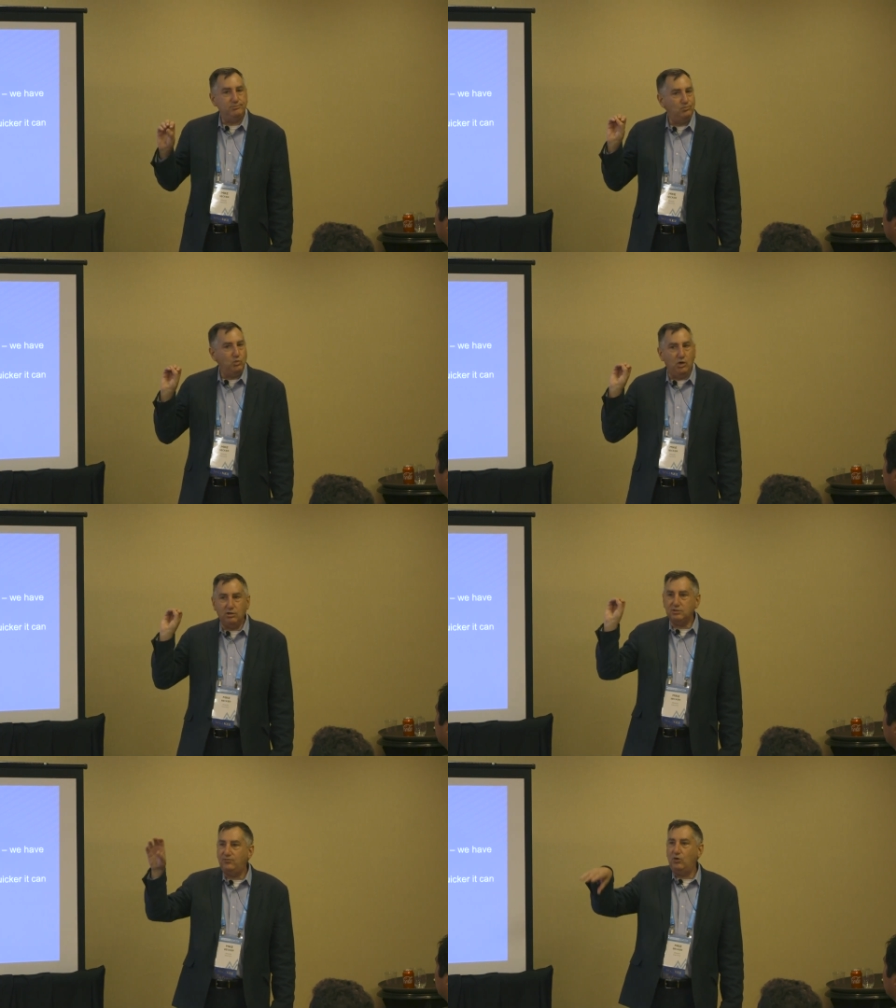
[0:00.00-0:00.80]

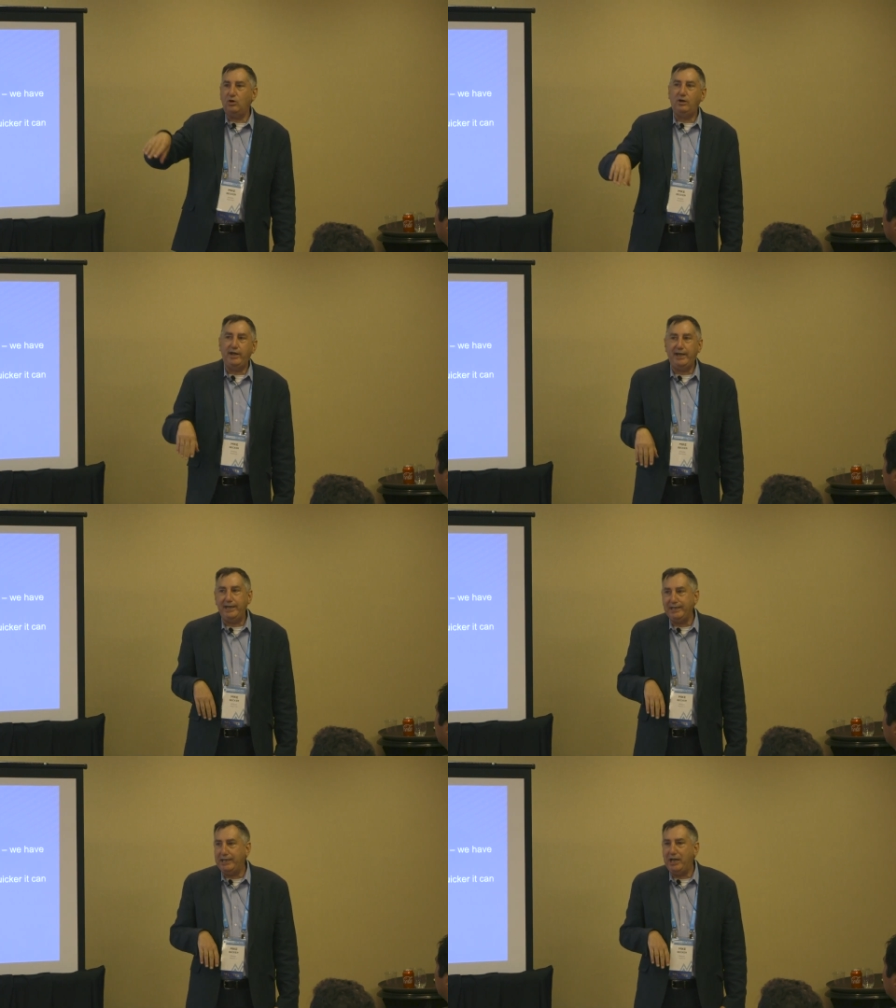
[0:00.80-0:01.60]
works for
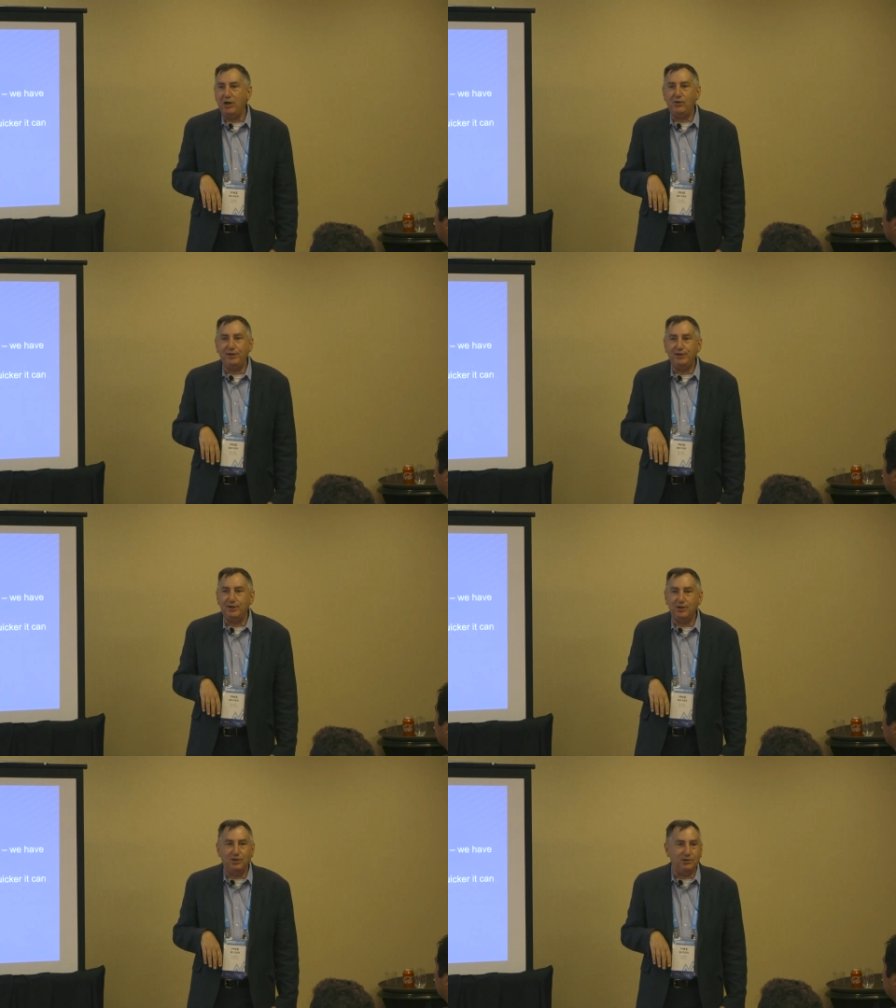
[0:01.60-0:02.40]
a
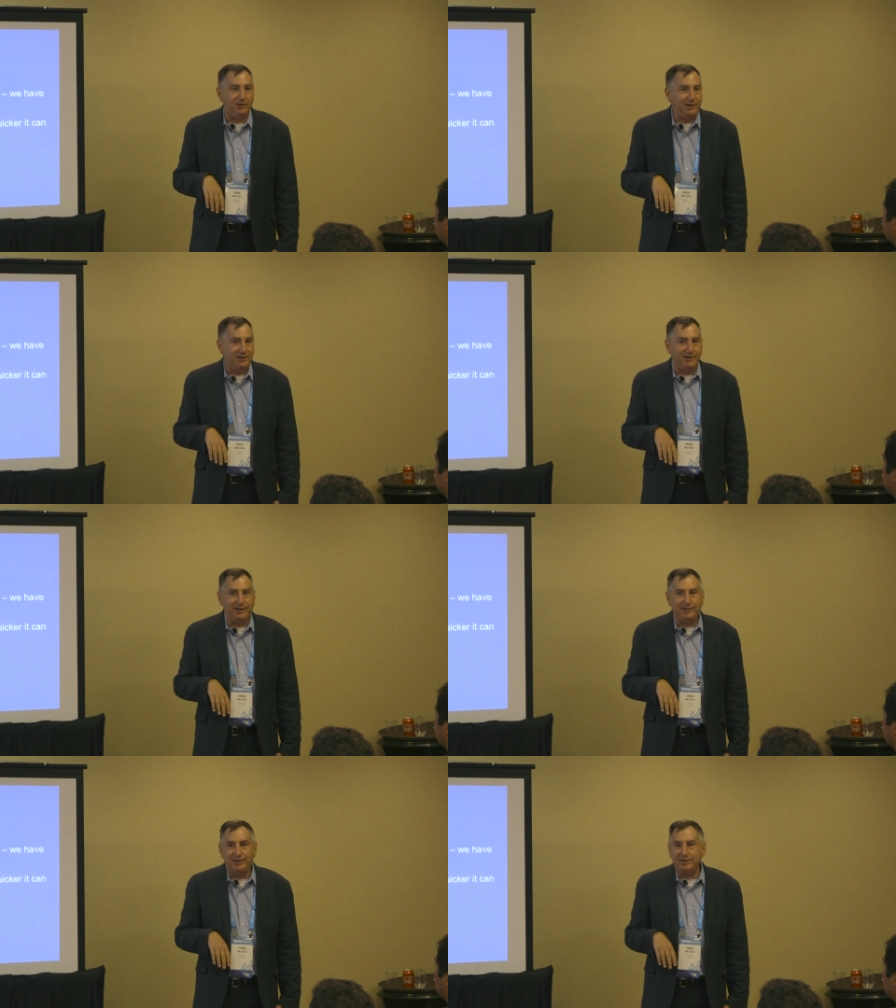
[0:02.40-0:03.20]
carrier
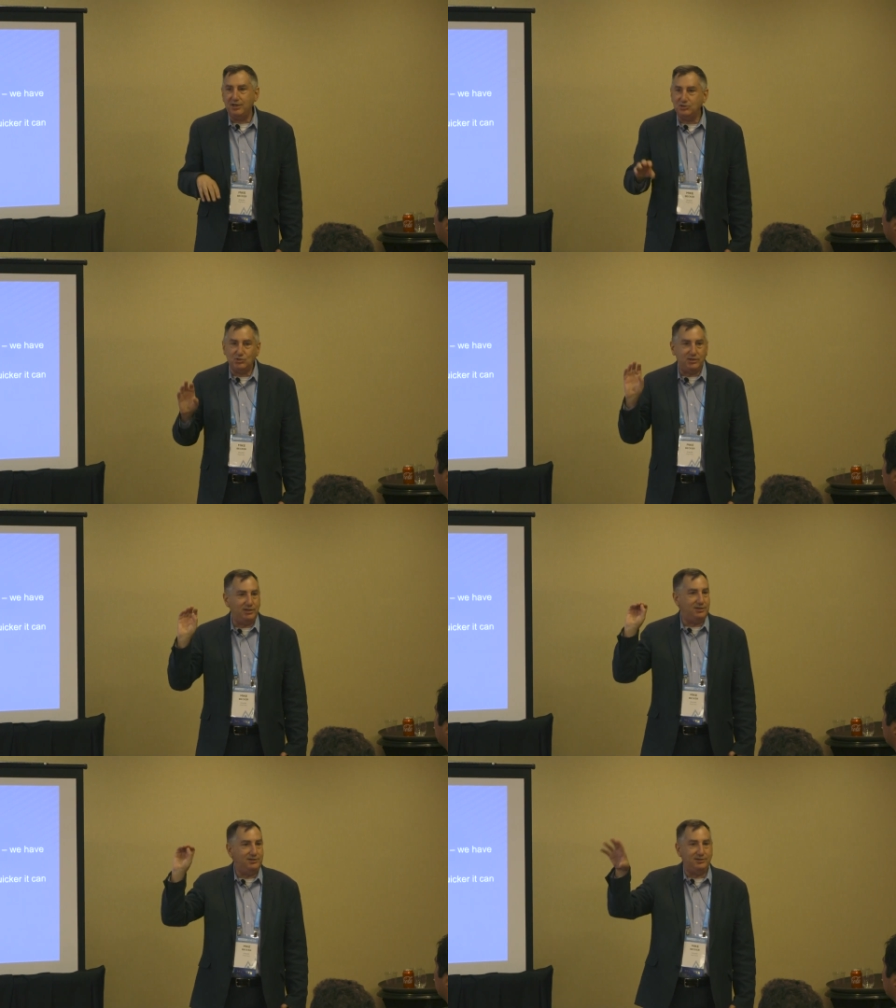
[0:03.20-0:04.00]
in a
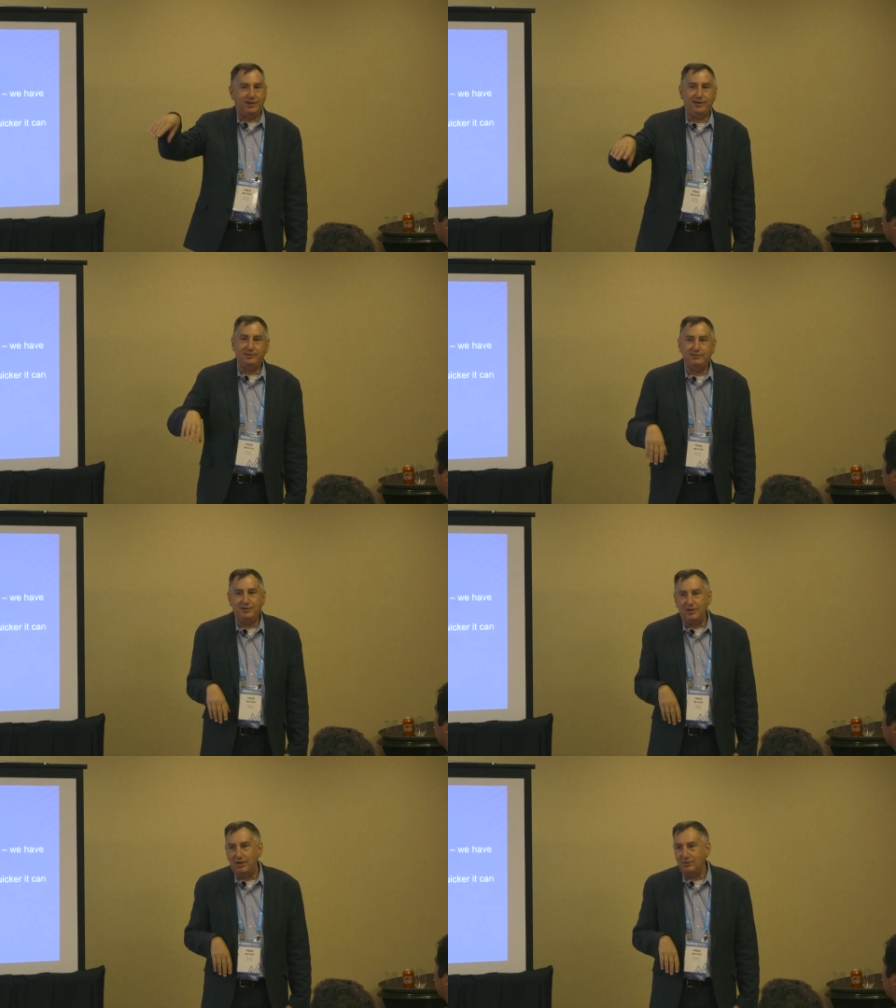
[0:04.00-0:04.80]
country that,
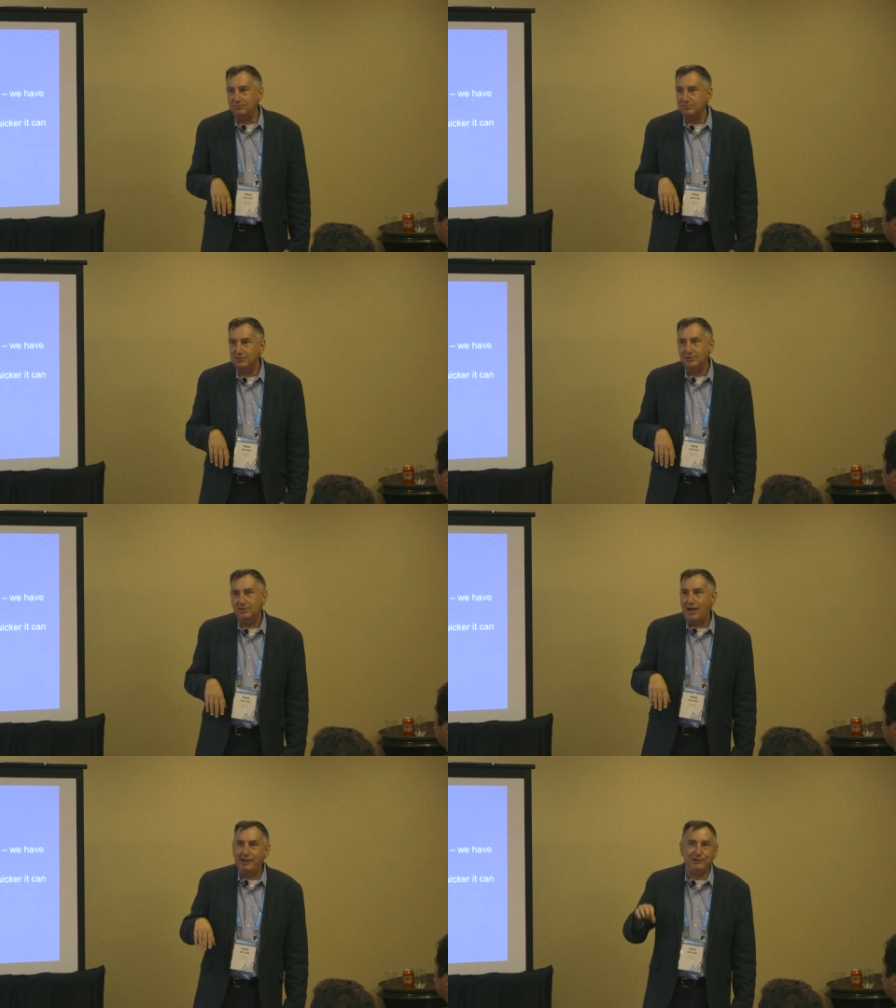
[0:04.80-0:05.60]
you know,
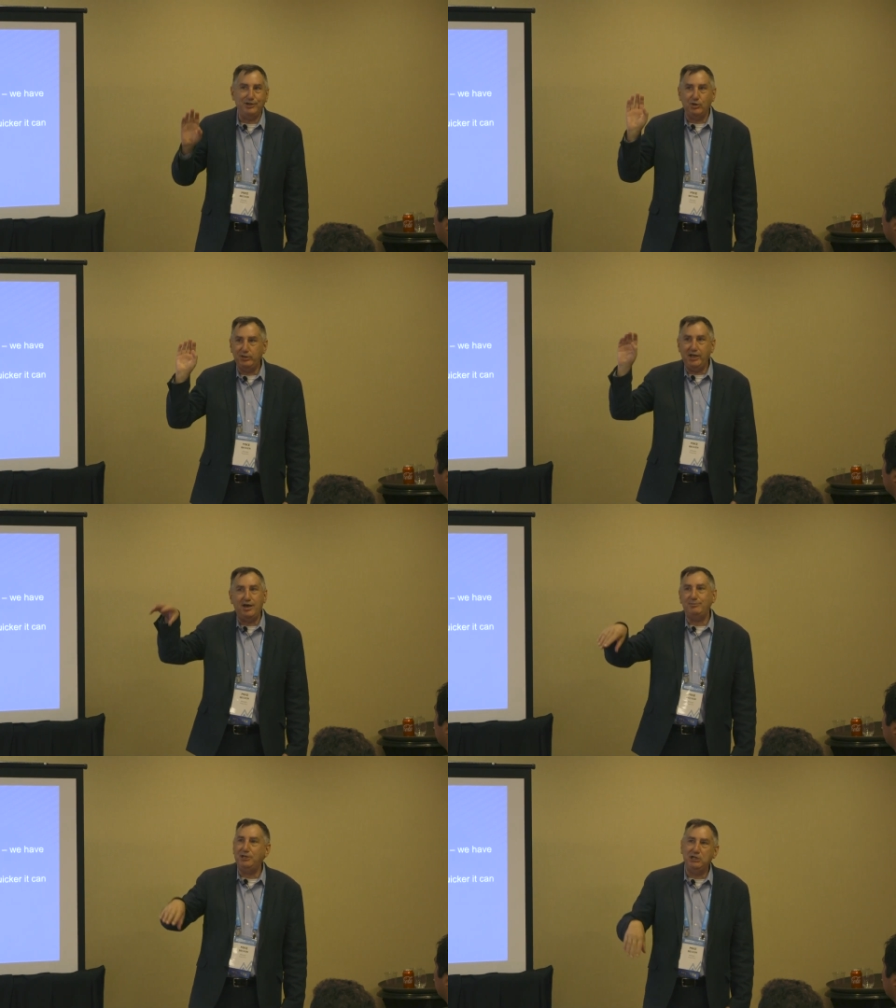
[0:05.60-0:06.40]
I don't know,
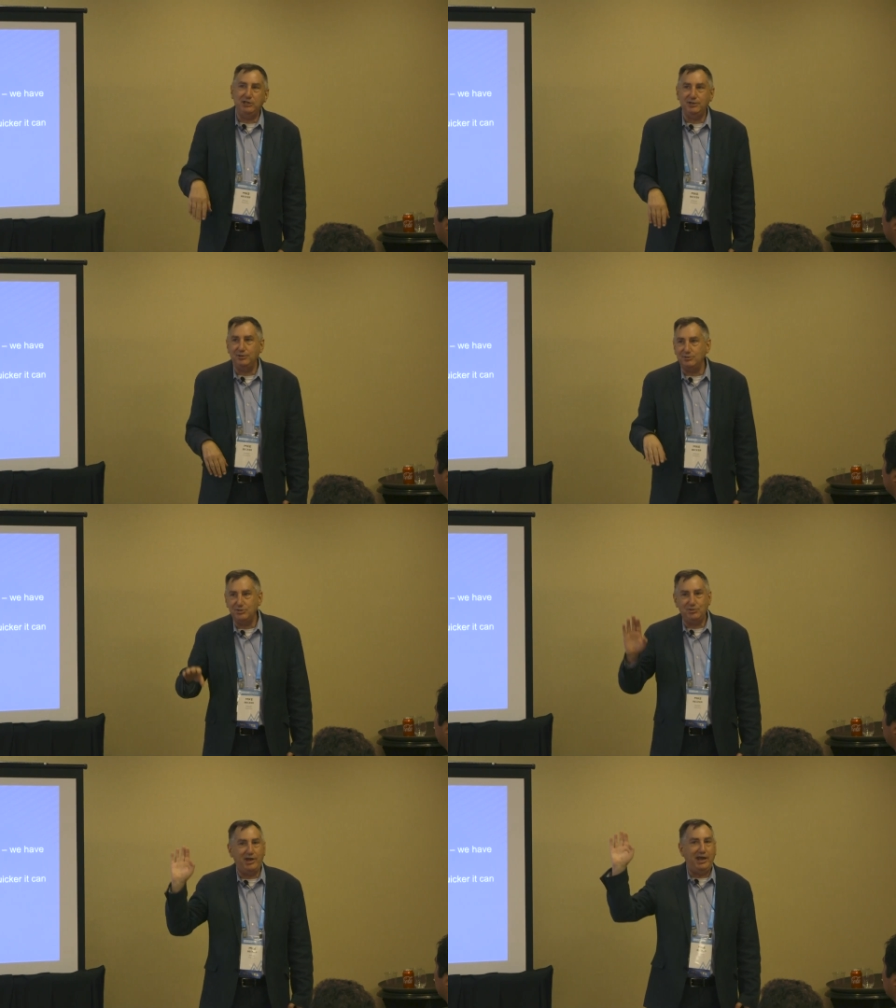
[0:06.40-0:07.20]
Yemen or
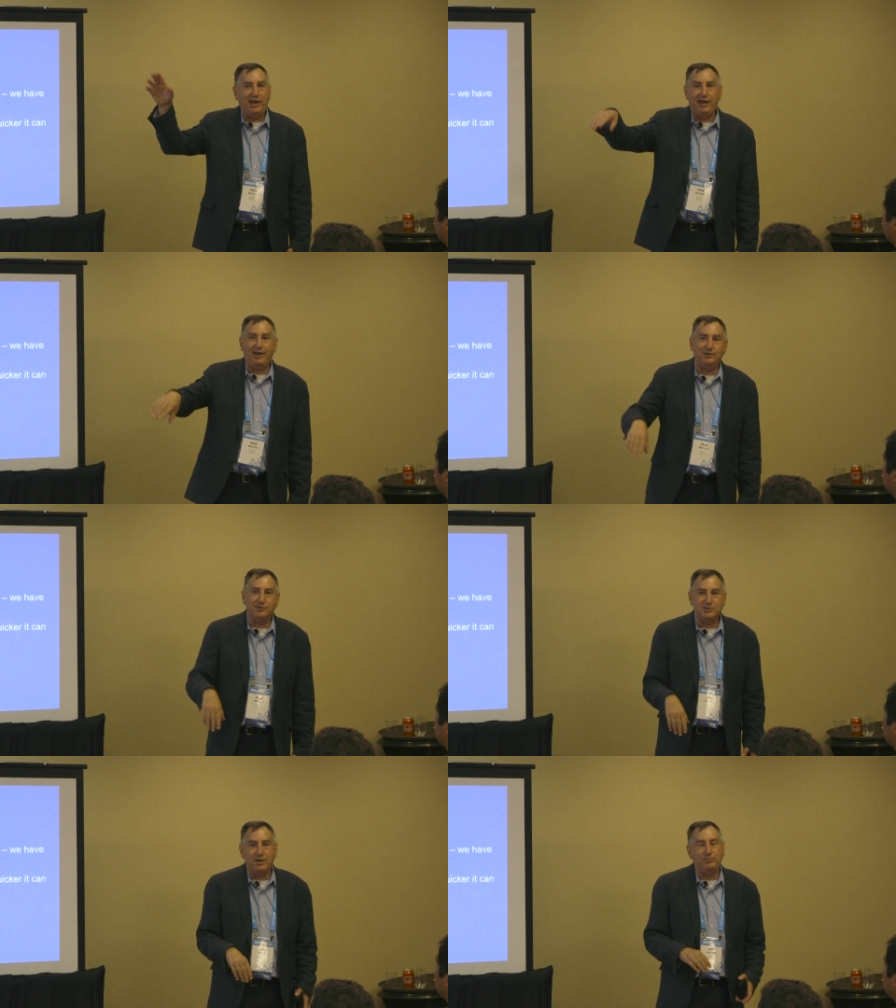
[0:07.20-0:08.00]
Sudan
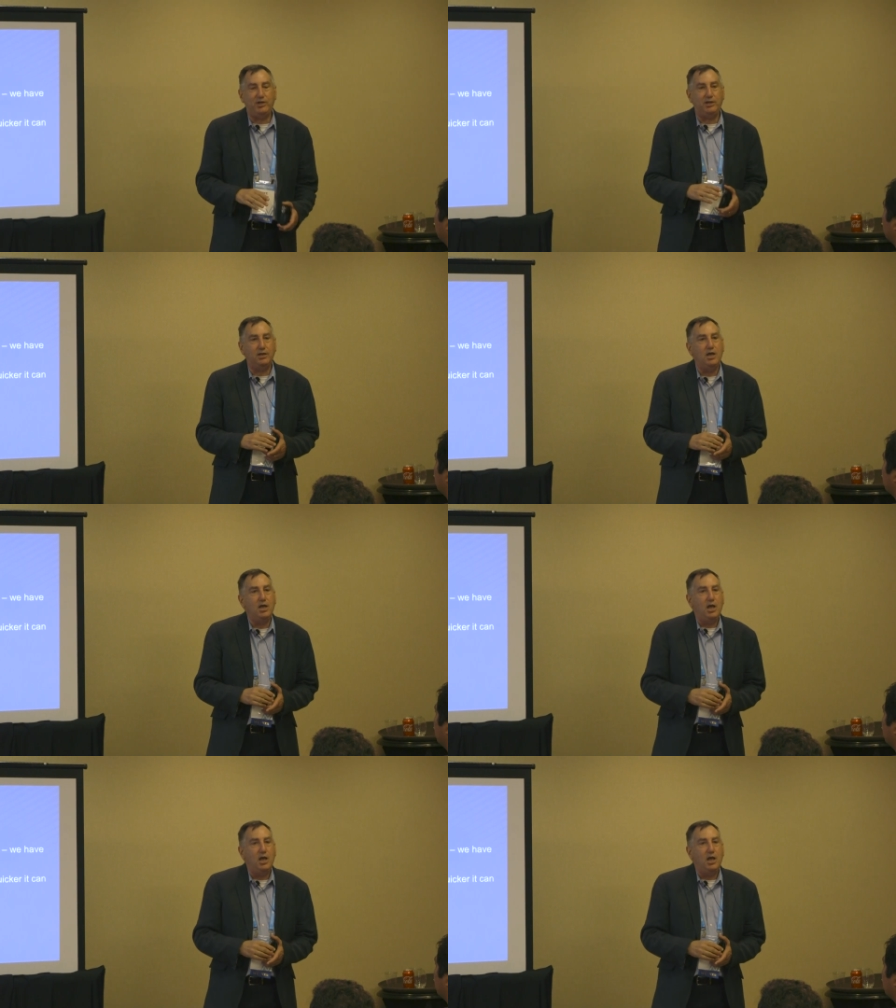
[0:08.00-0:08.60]
or something,